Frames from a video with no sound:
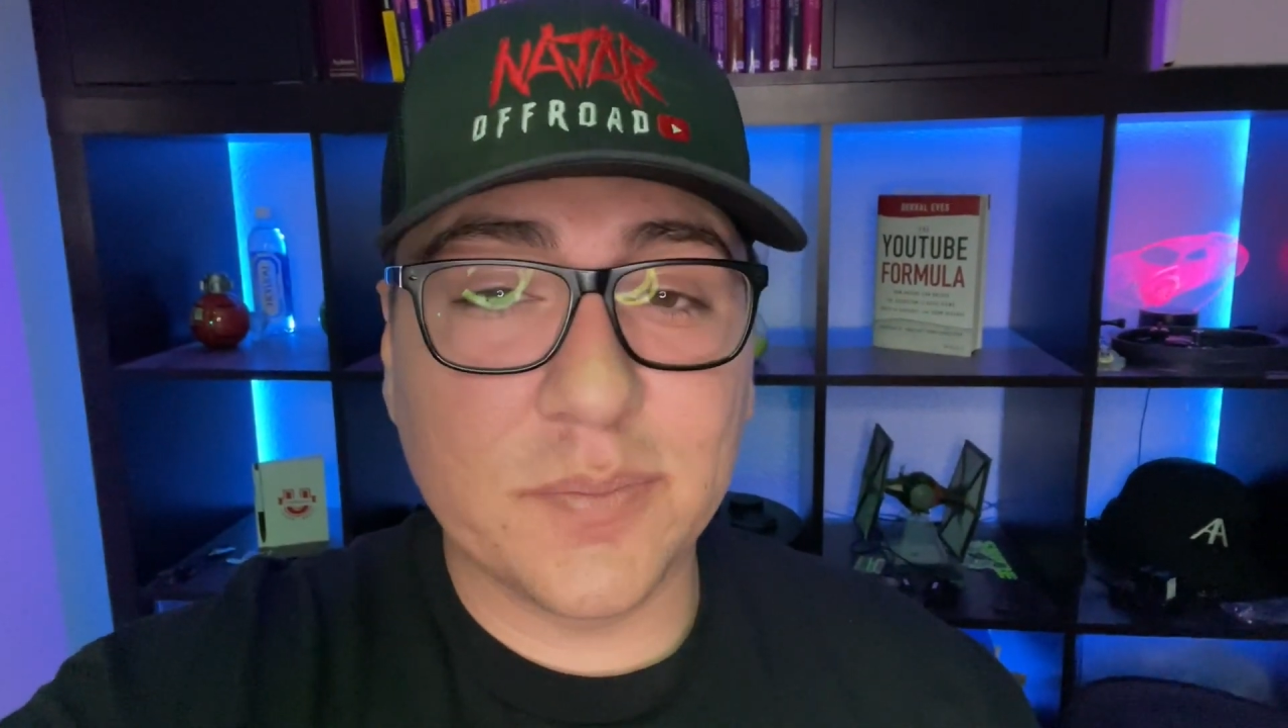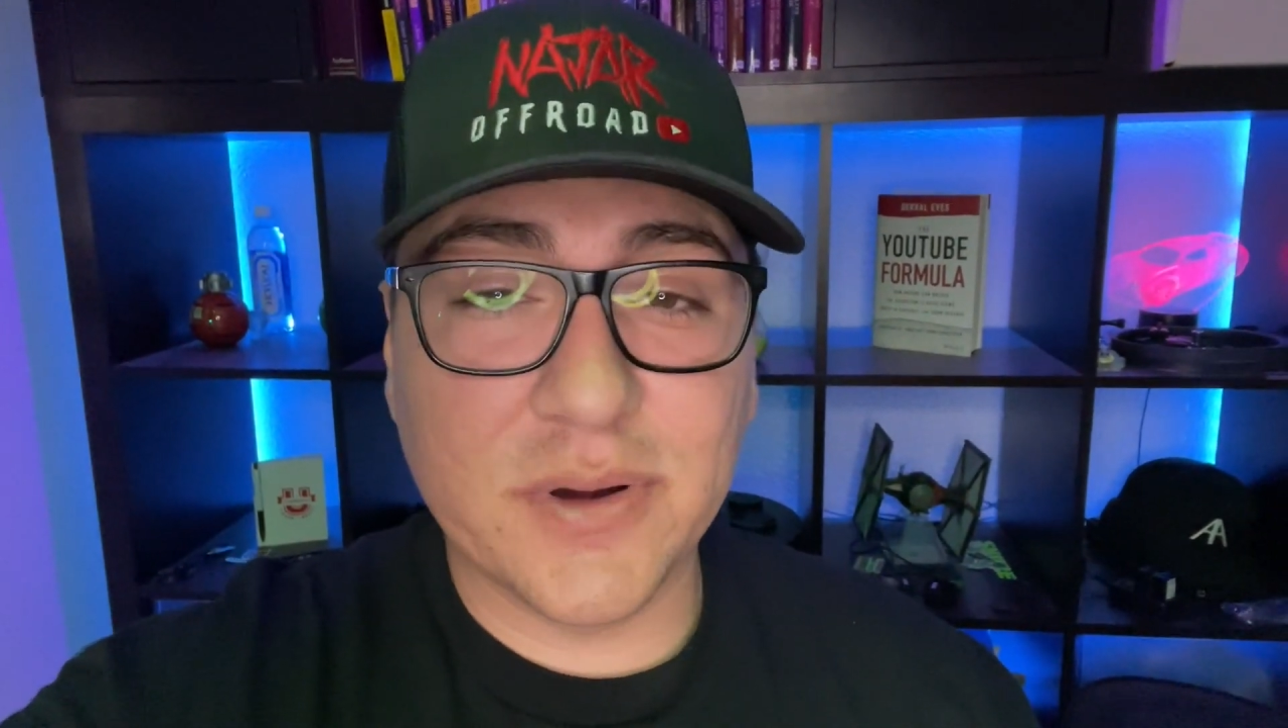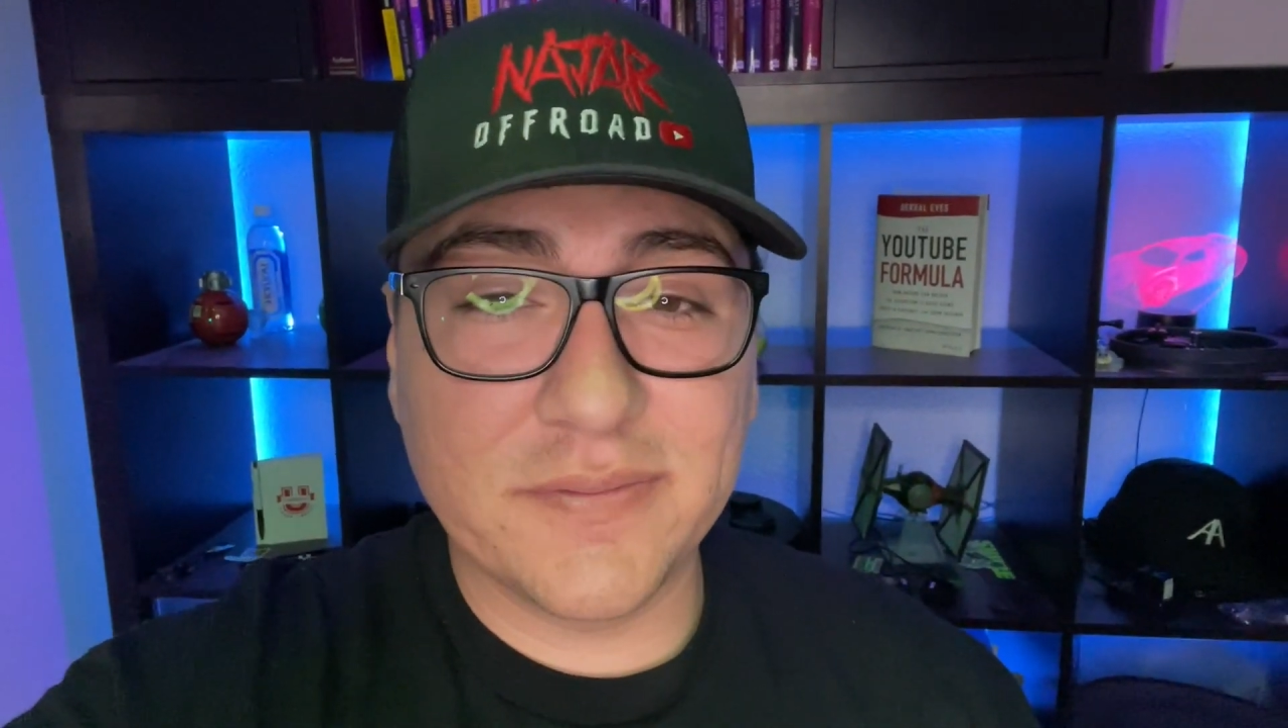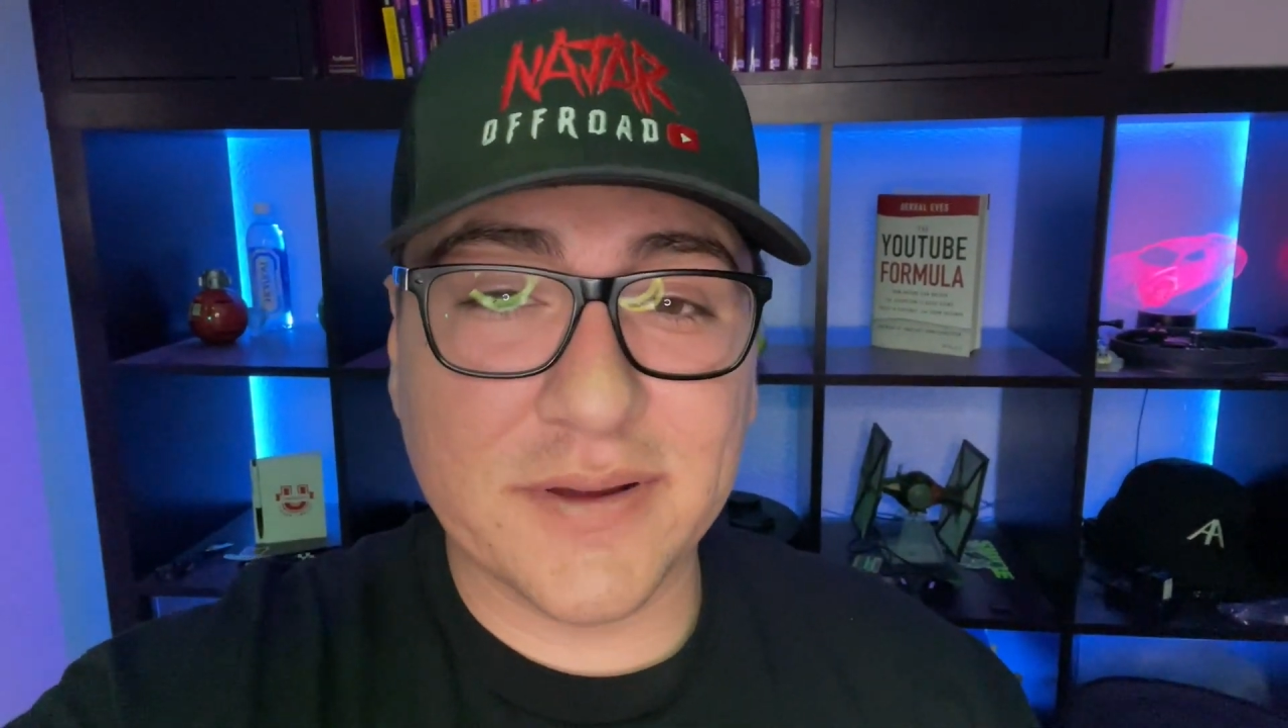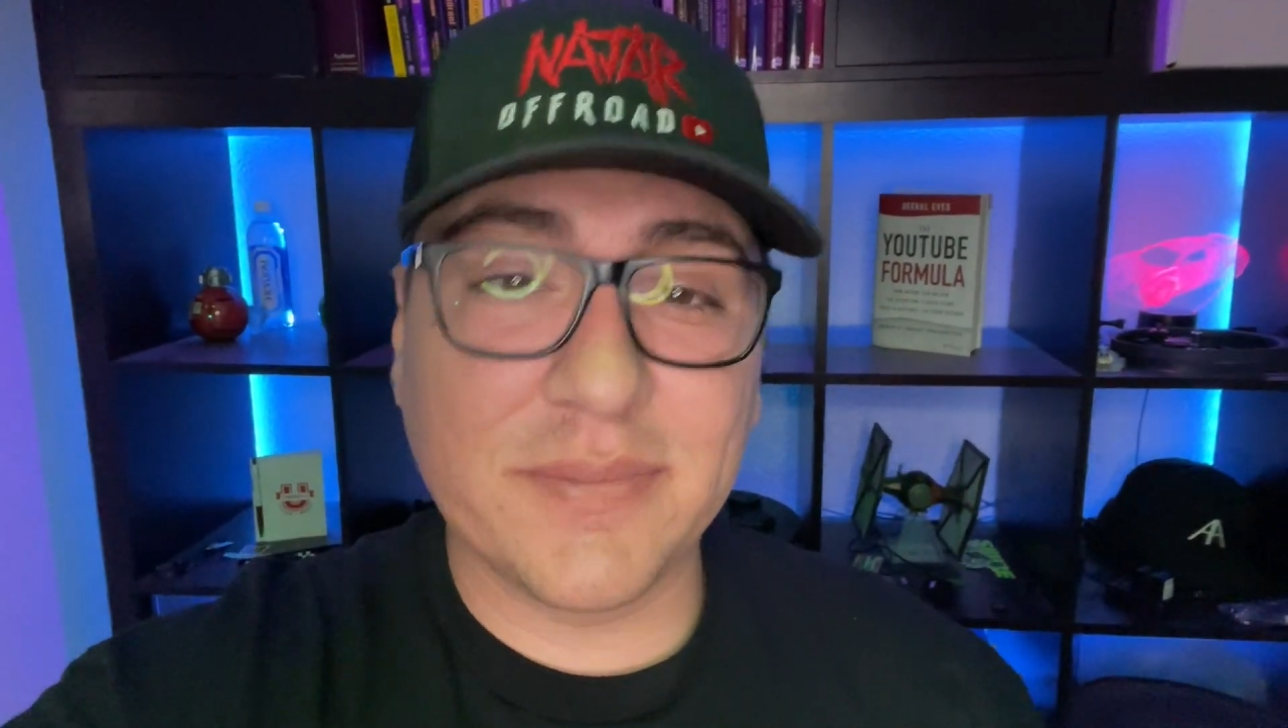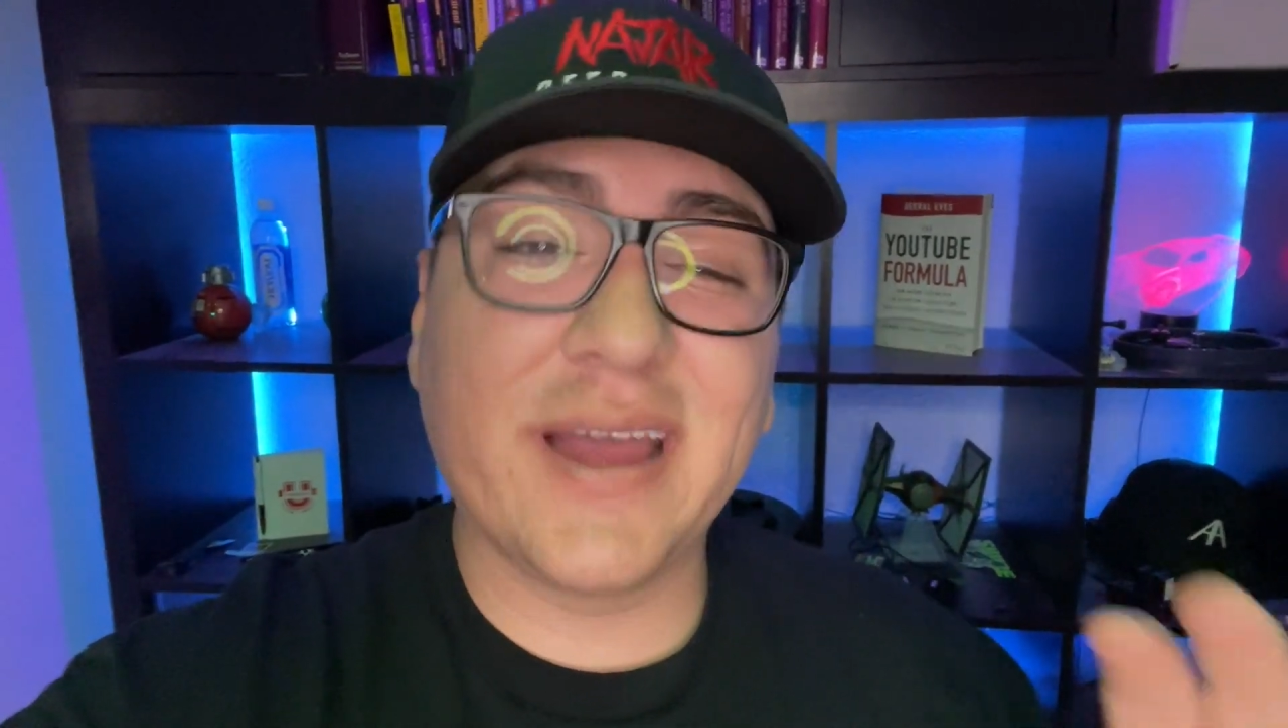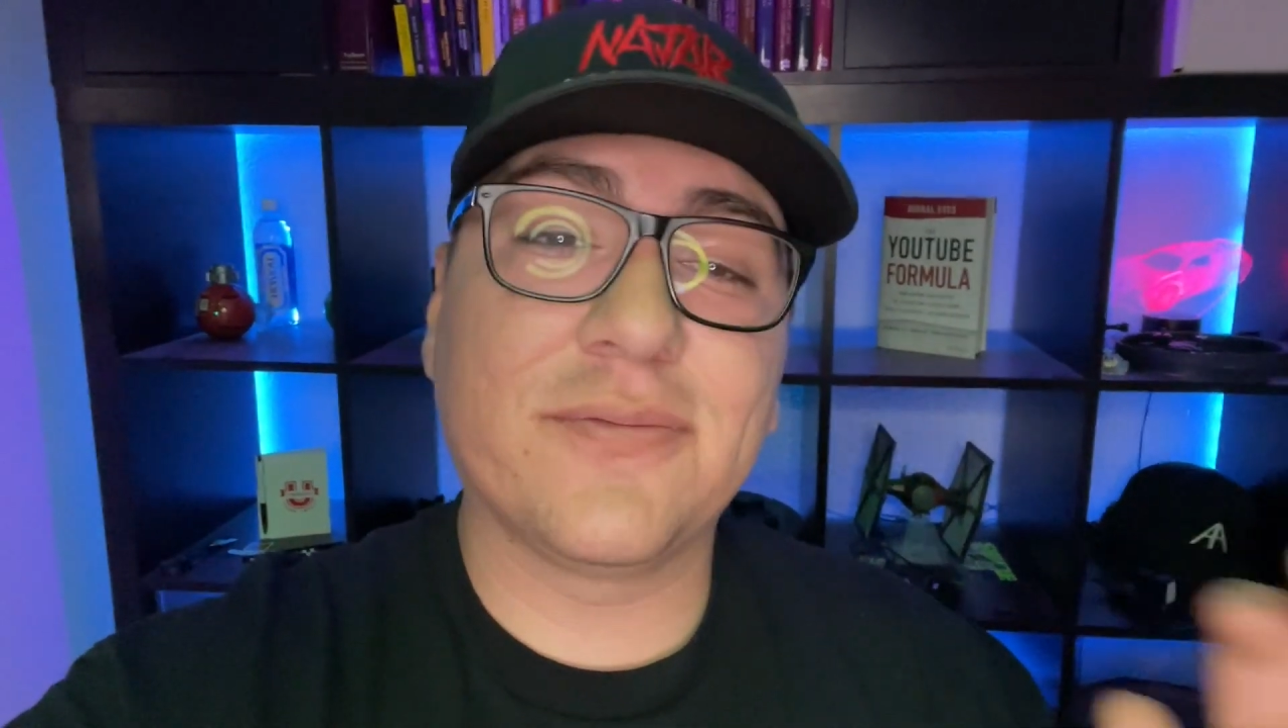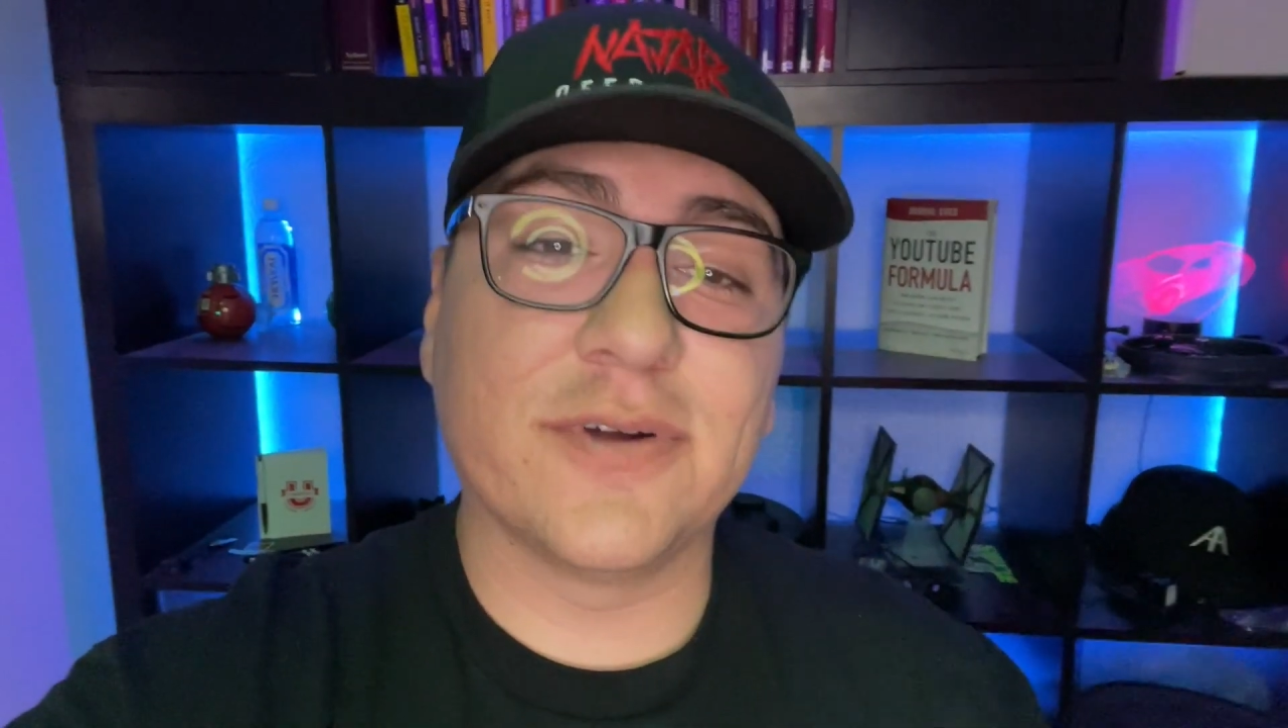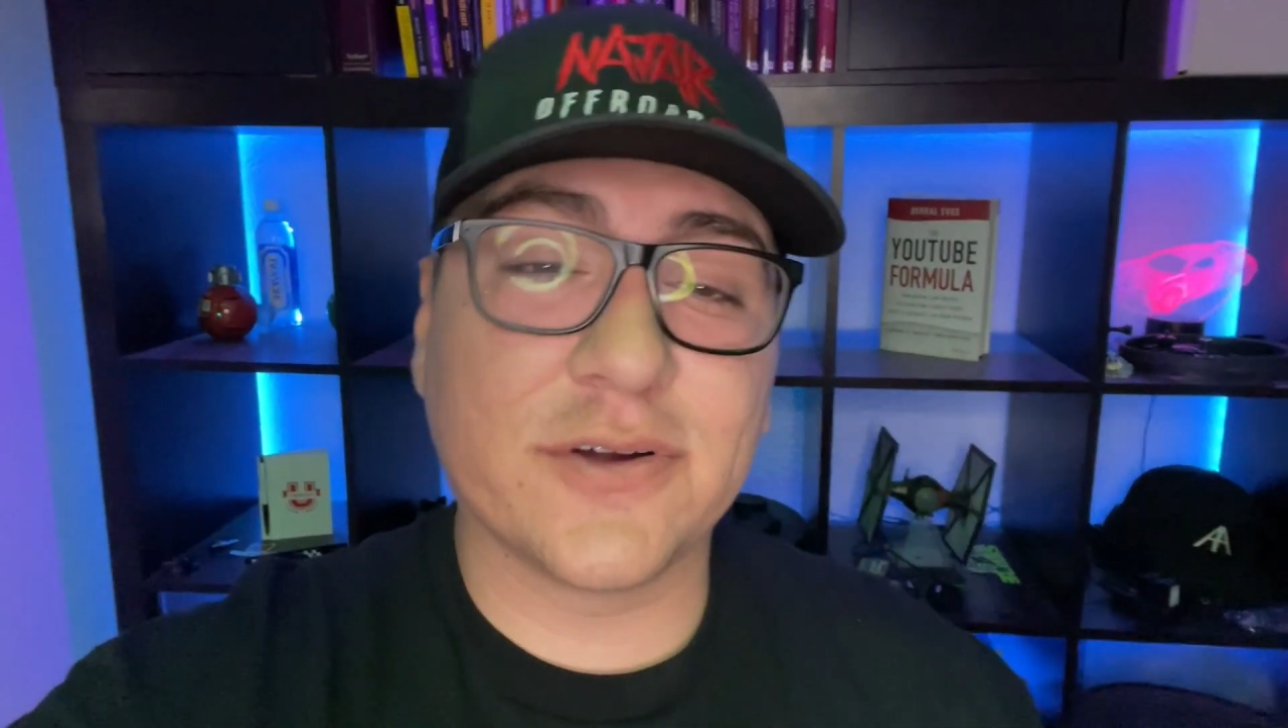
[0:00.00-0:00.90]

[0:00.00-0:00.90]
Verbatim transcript: perfect bike for